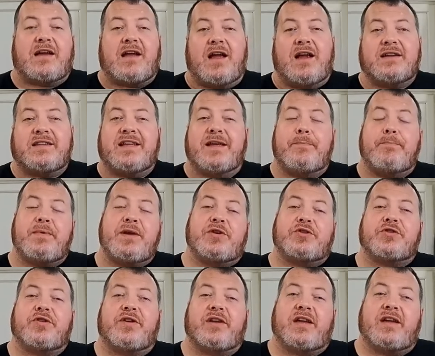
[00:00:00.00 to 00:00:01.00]
of content, be
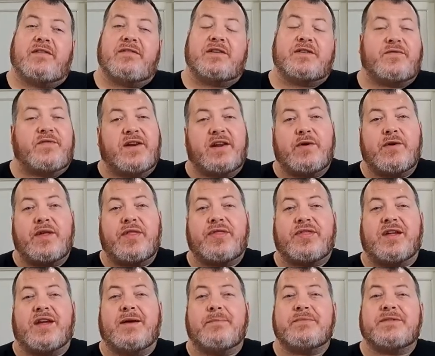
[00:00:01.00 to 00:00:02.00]
sure to give this video a
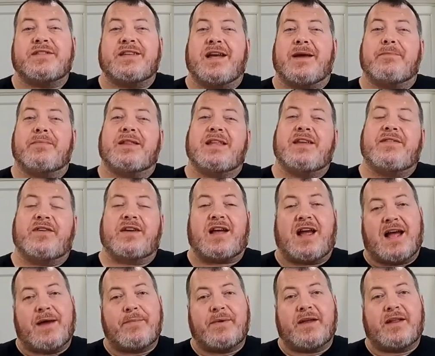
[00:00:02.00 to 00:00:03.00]
thumbs up. Leave a
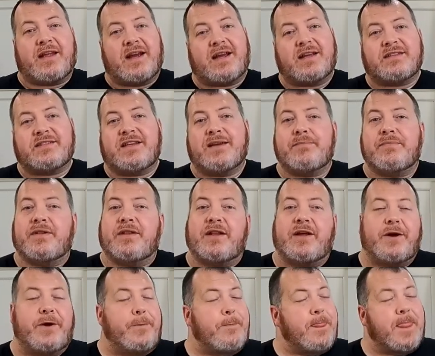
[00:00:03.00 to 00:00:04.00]
comment, like I said
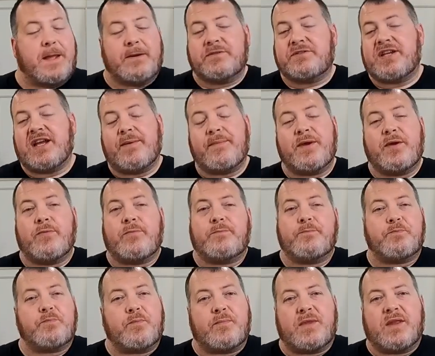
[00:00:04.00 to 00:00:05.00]
below. Tell me,
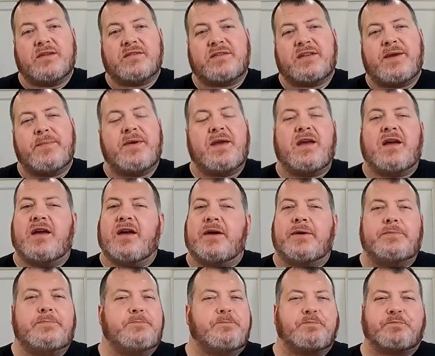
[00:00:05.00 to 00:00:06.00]
give me
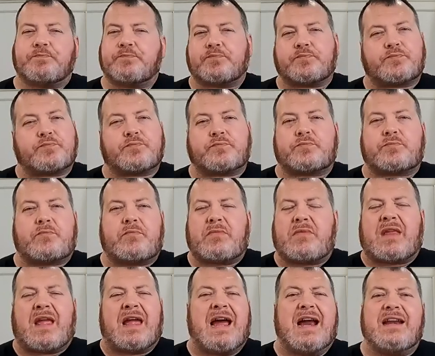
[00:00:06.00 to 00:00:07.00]

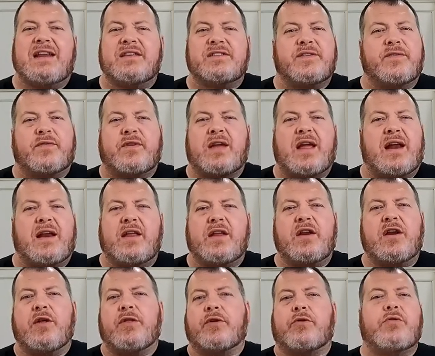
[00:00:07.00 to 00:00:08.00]
ideas of
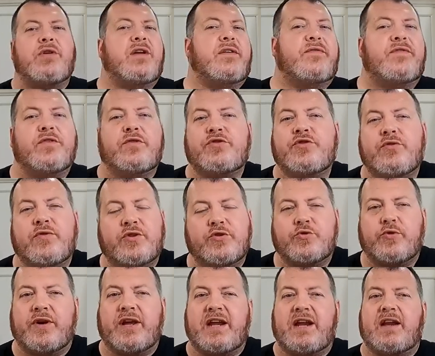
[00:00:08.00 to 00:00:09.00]
kind of, the Korean foods you
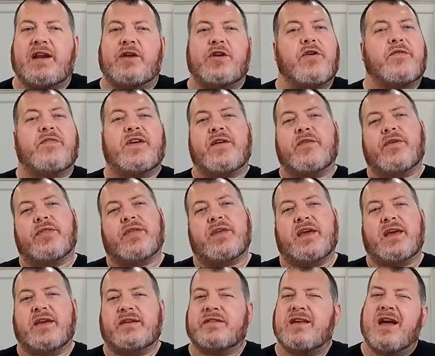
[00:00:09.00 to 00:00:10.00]
enjoy eating, your favorite
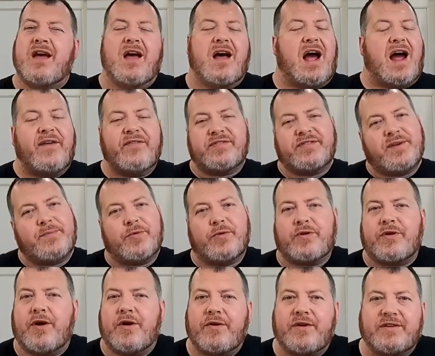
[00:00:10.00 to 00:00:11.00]
things. Obviously,
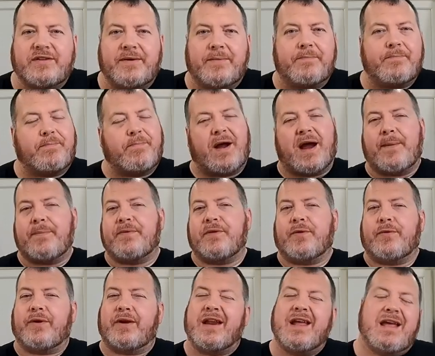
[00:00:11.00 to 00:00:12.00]
bulgogi is a
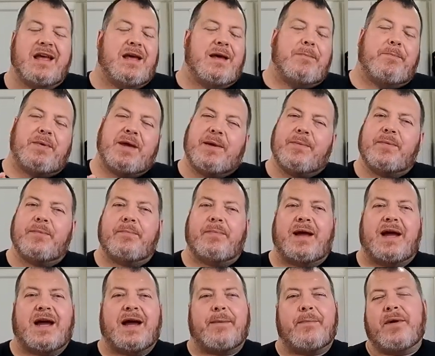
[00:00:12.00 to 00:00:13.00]
popular one.
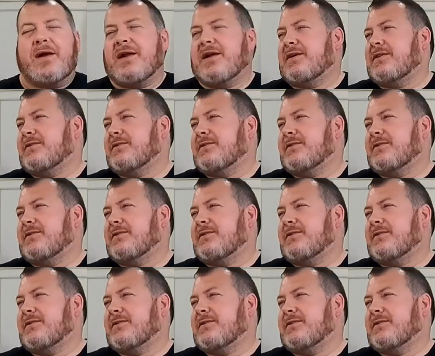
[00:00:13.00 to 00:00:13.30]
Bibimbap,